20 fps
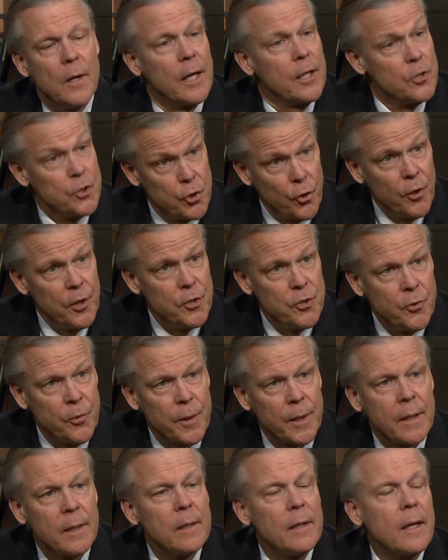I, enjoyed
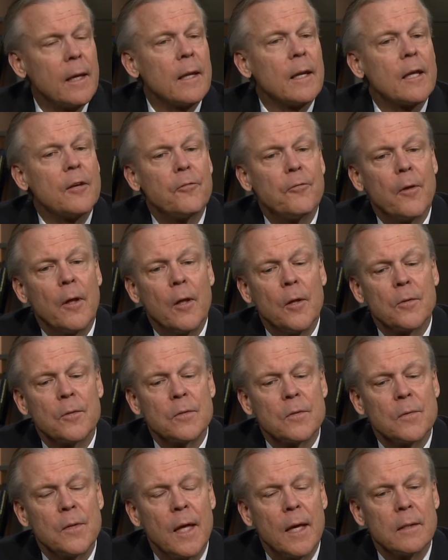doing it, and I
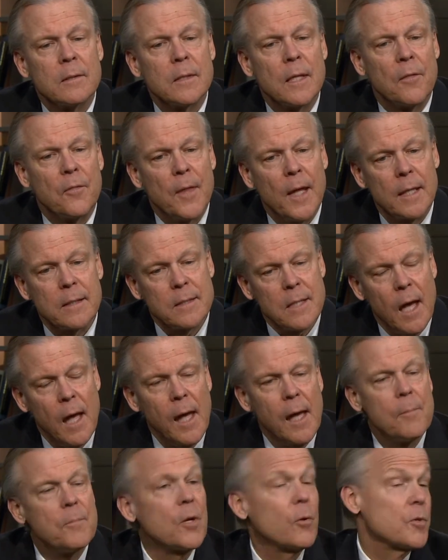felt that at that
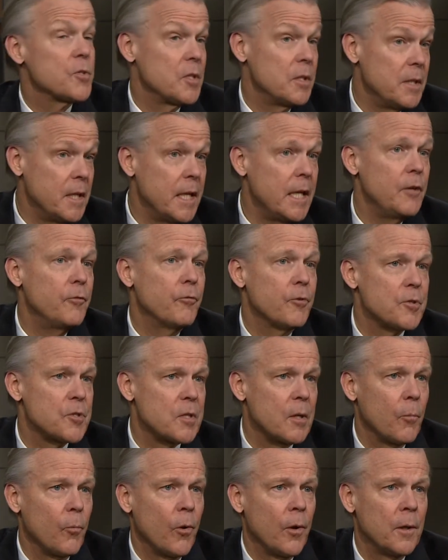time there was a need for
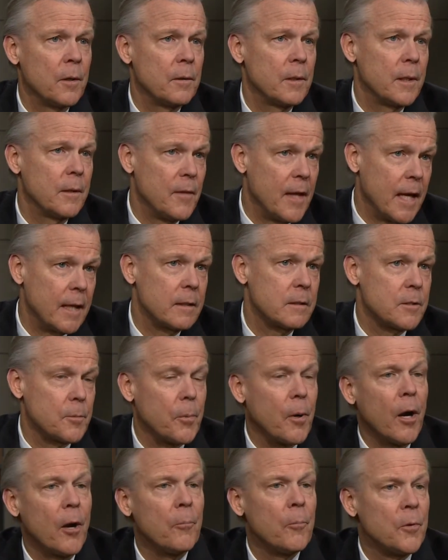someone in that
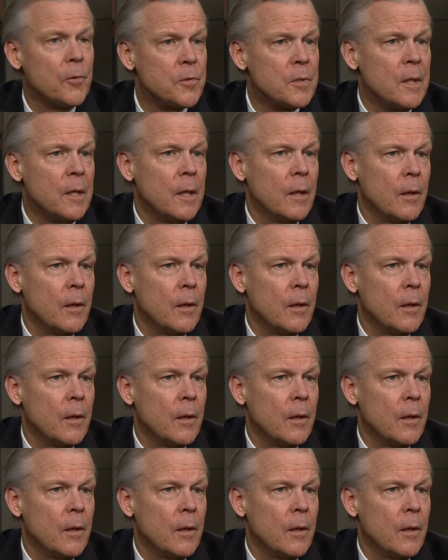department